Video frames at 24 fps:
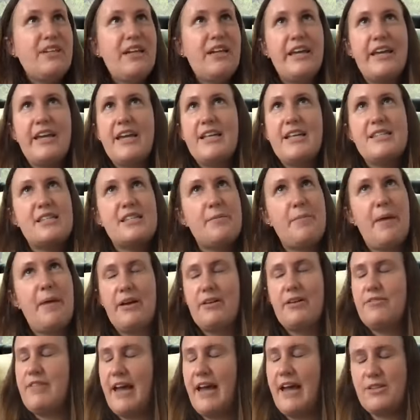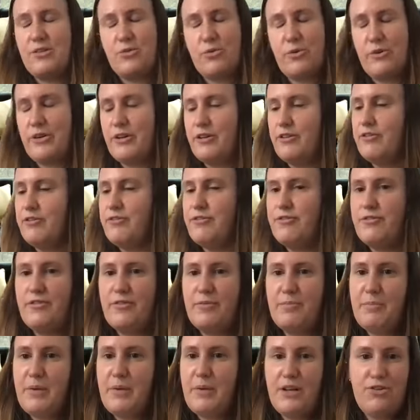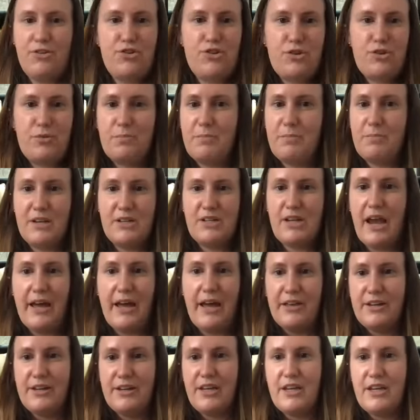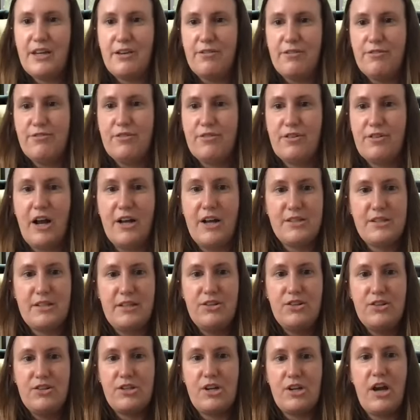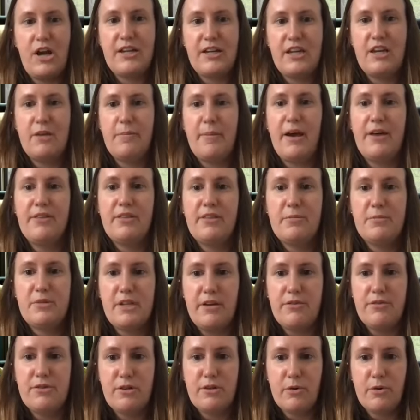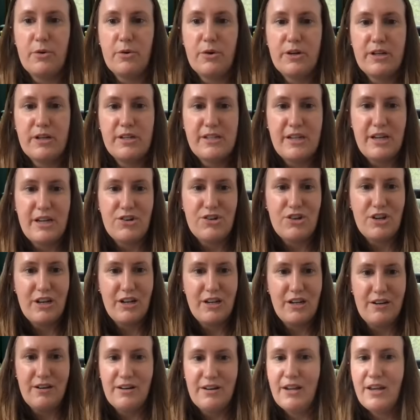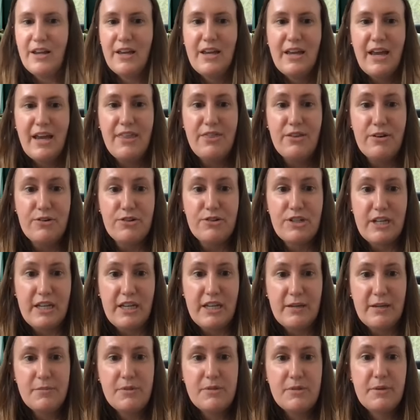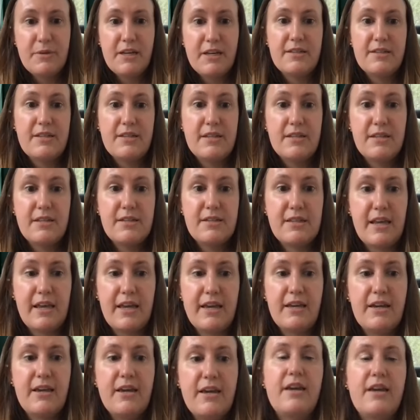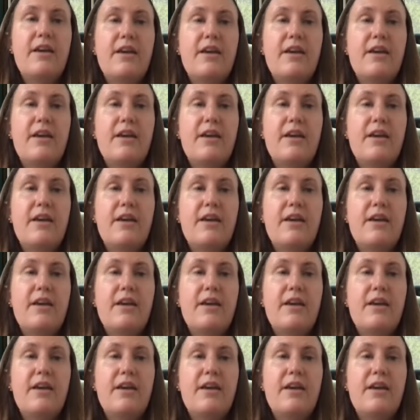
it gets them out of that sort of pitch mentality of constantly just talking about themselves, their organization and their teams, because this is like